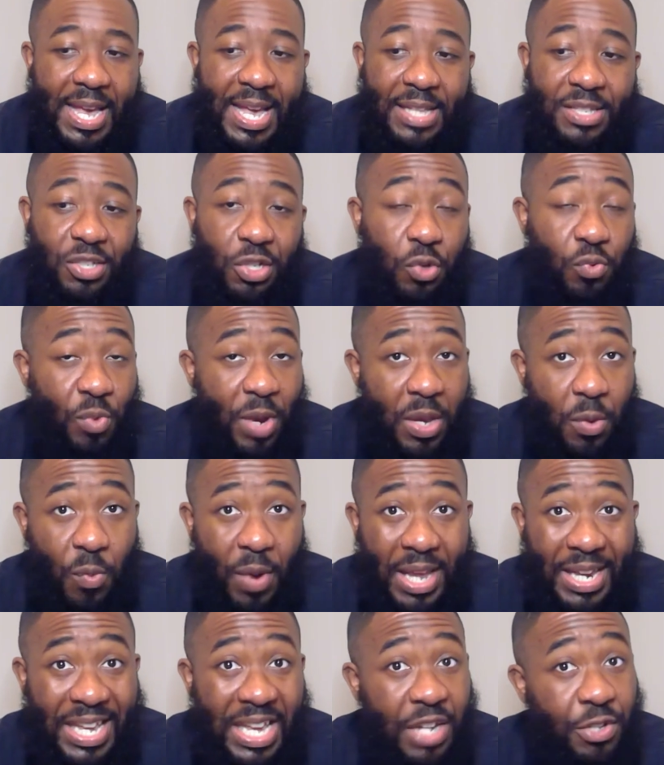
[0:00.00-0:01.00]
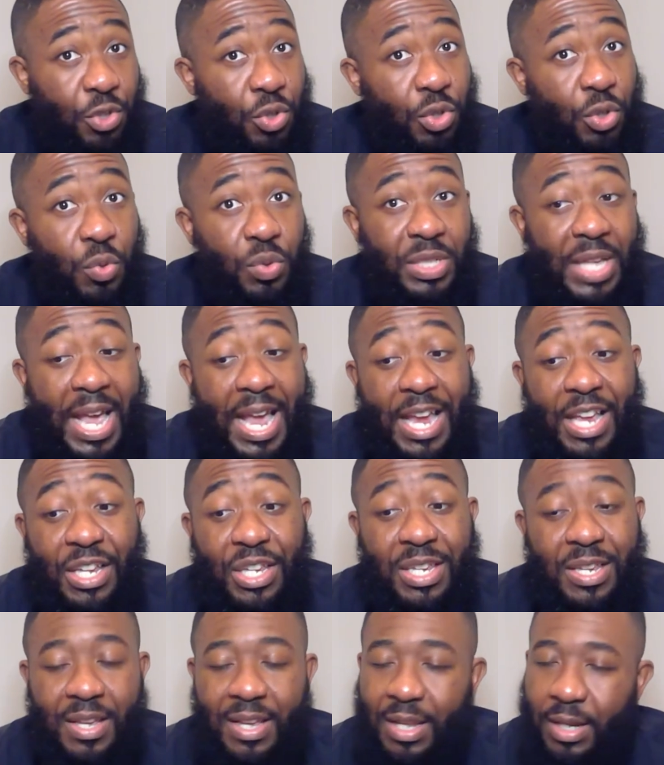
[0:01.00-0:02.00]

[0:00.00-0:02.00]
It's a great way to introduce a,